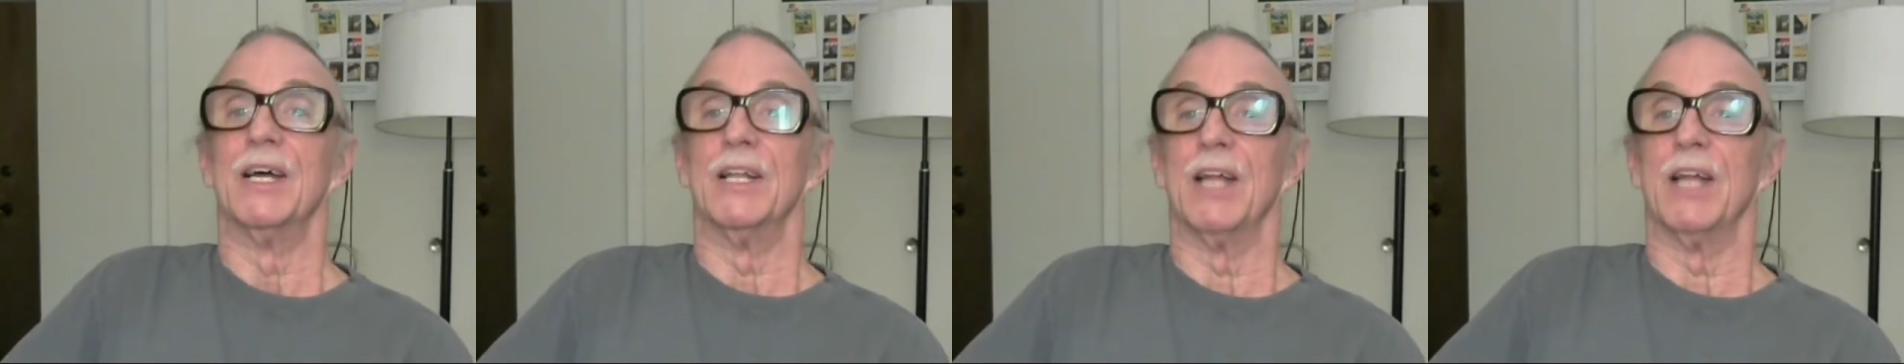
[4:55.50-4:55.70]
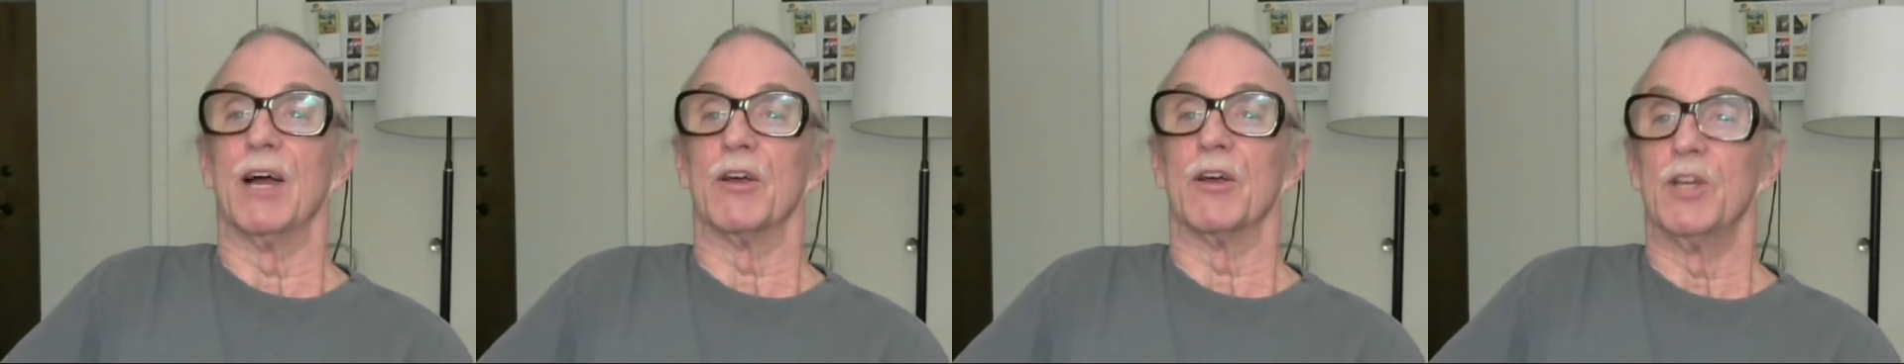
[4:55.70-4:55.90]

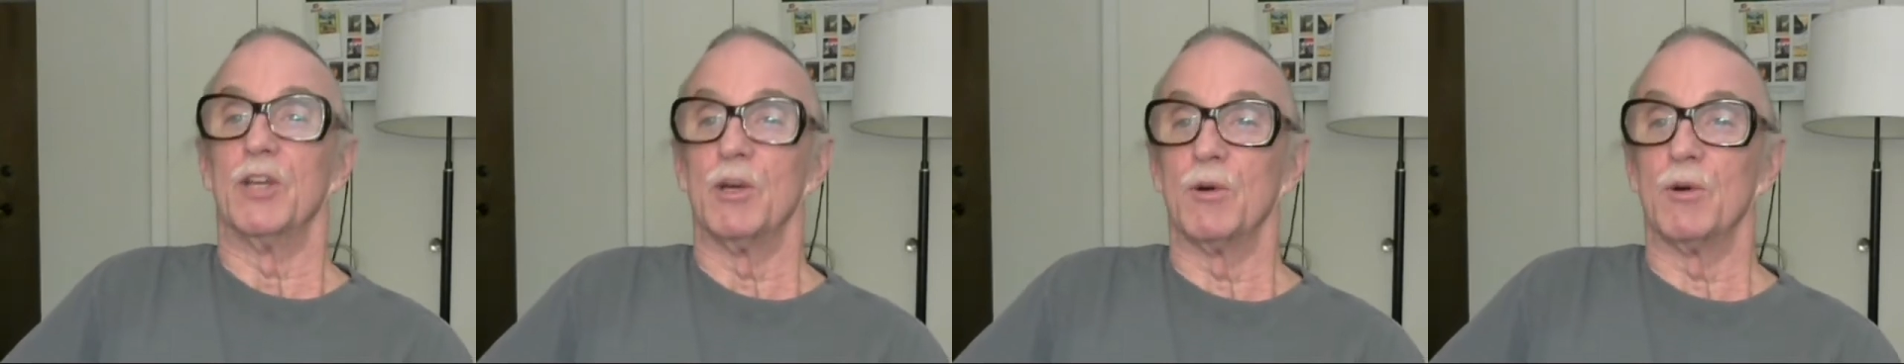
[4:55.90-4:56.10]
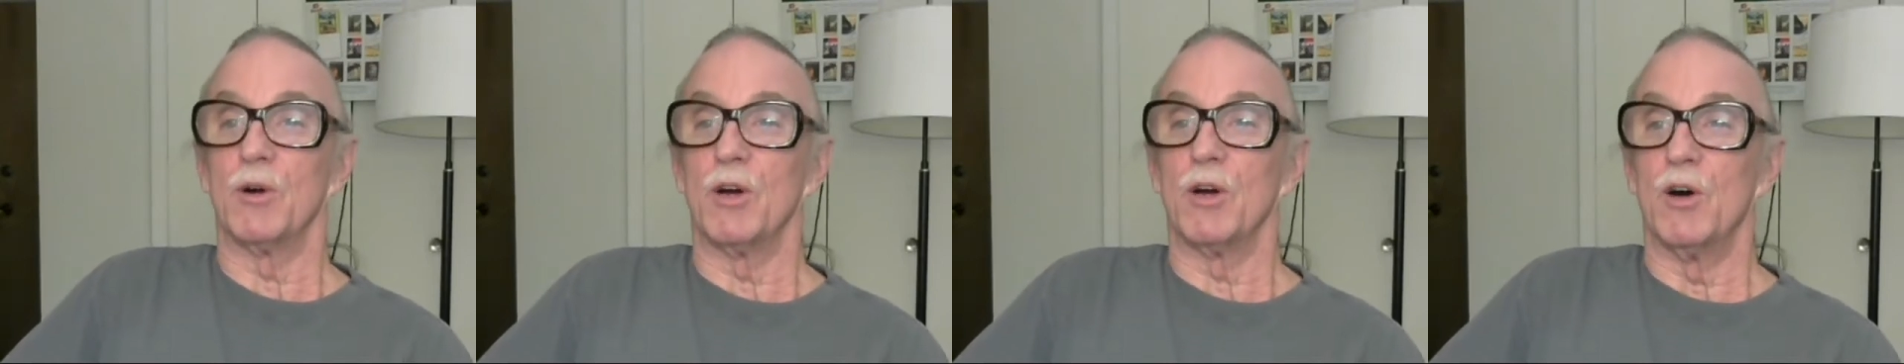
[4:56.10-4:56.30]
Now,
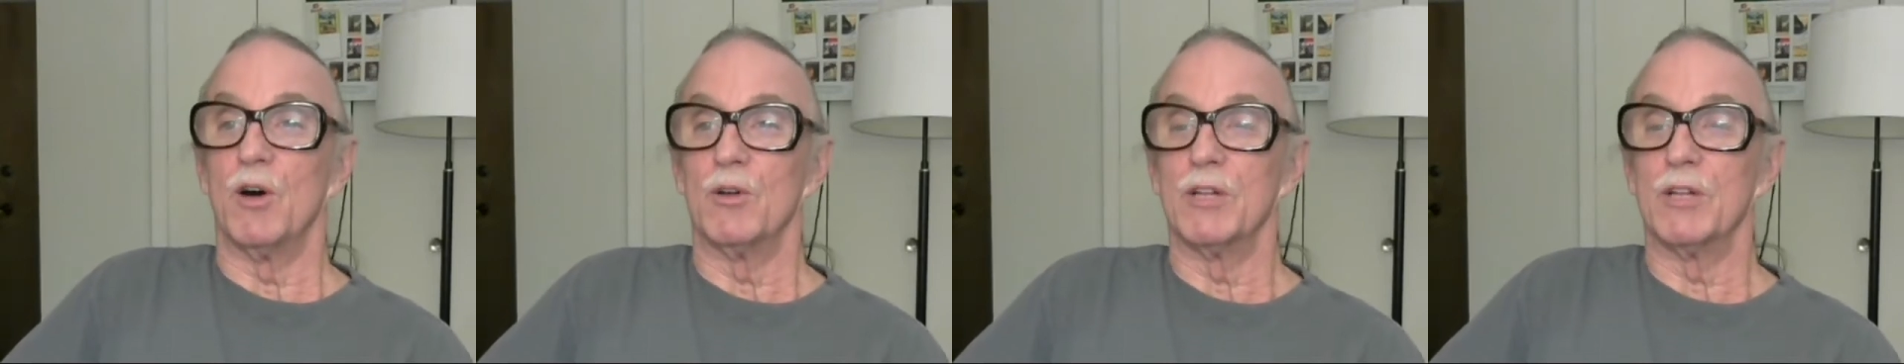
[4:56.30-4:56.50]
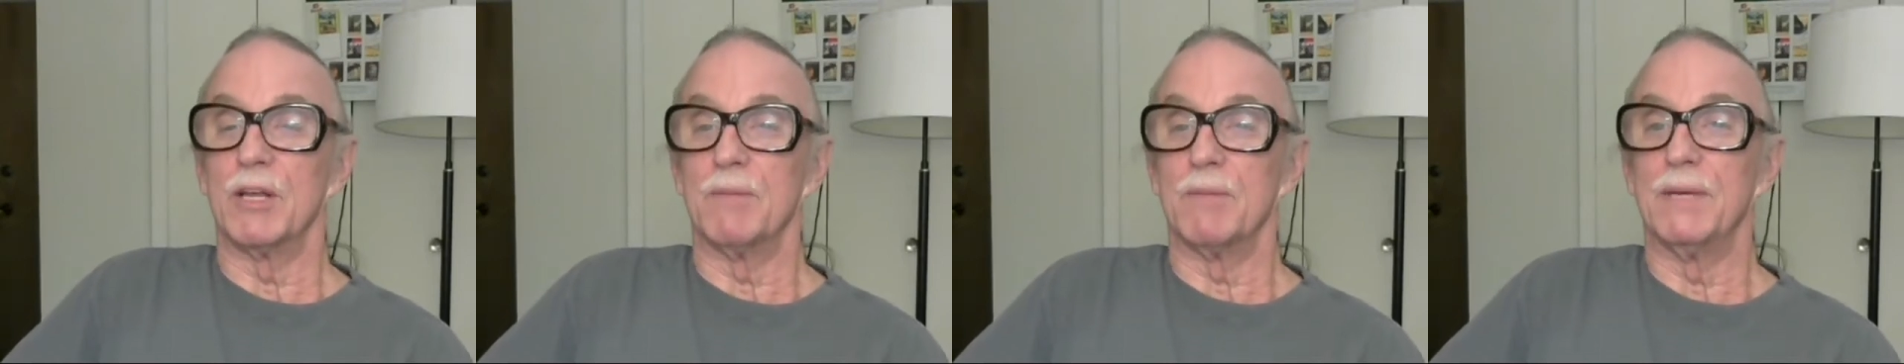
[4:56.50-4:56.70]
you are
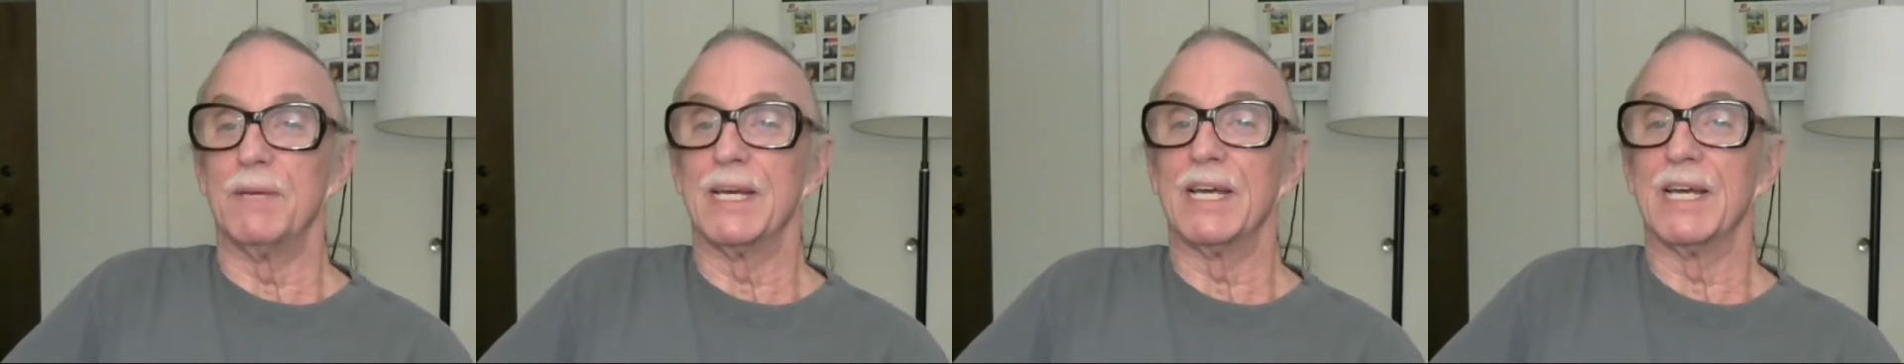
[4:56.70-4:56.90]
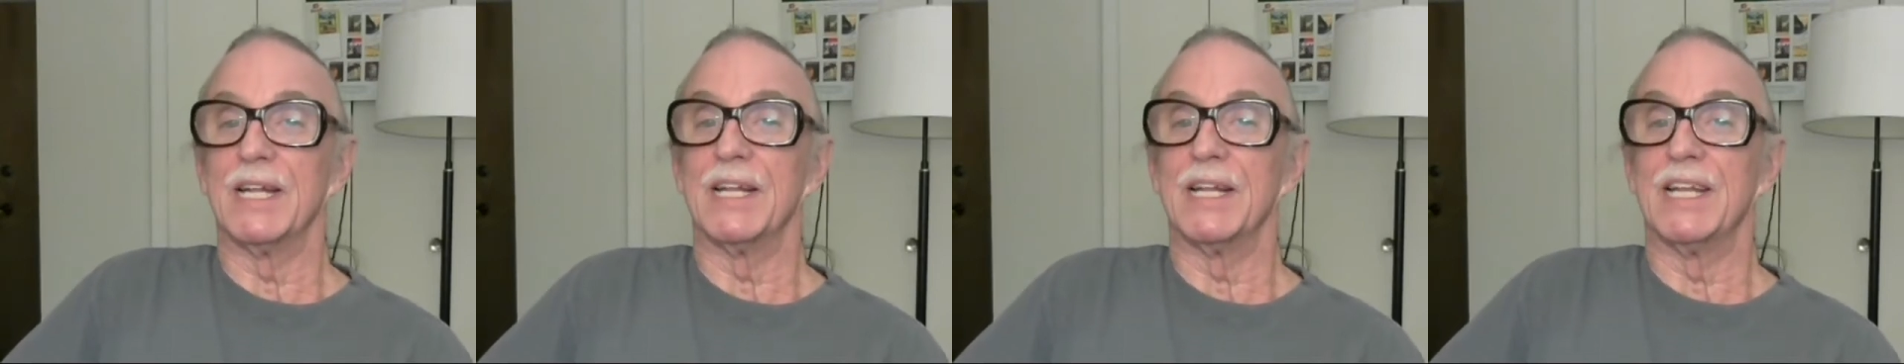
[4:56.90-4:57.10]
only
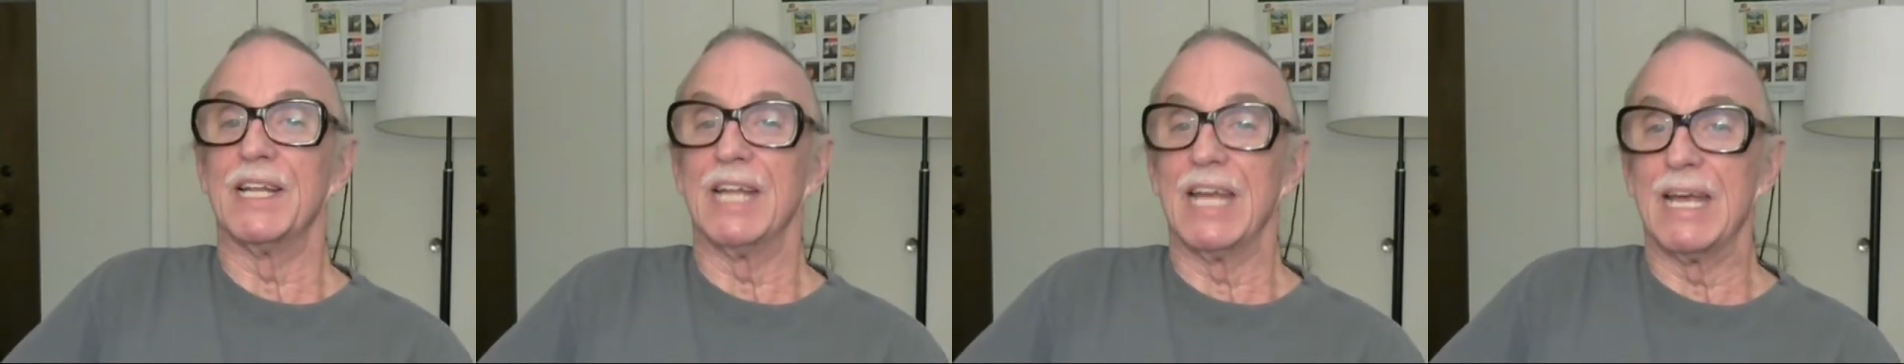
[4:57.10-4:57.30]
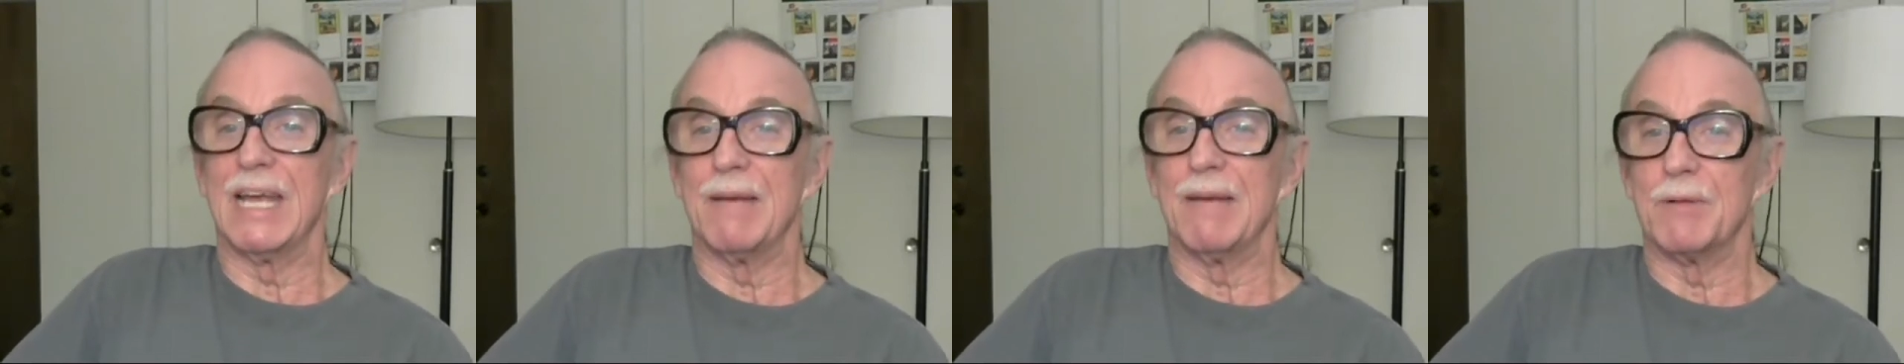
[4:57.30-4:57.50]
being
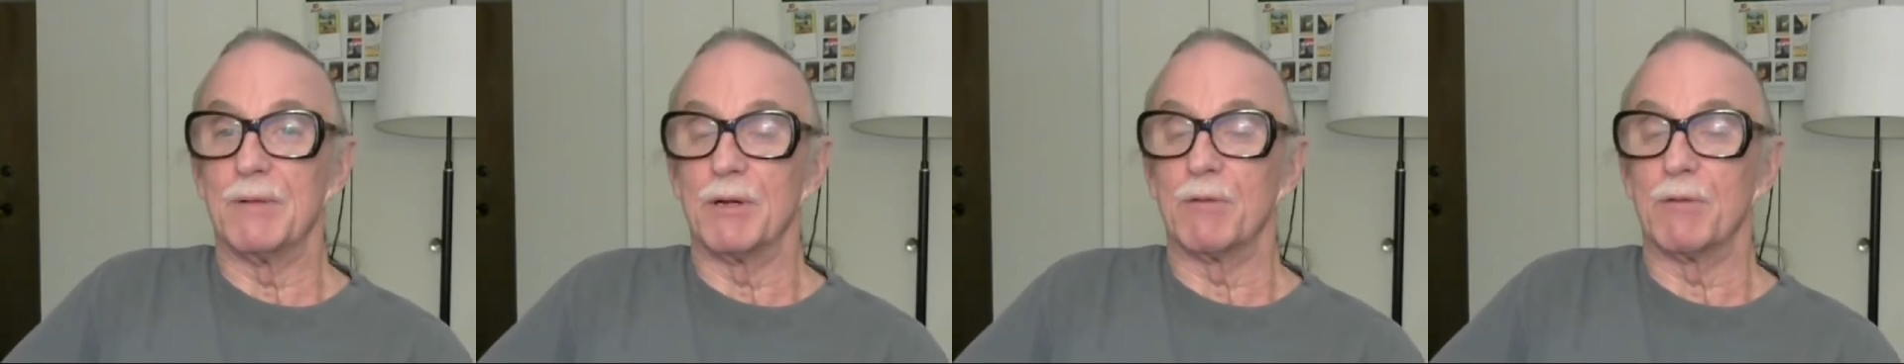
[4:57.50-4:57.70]
deemed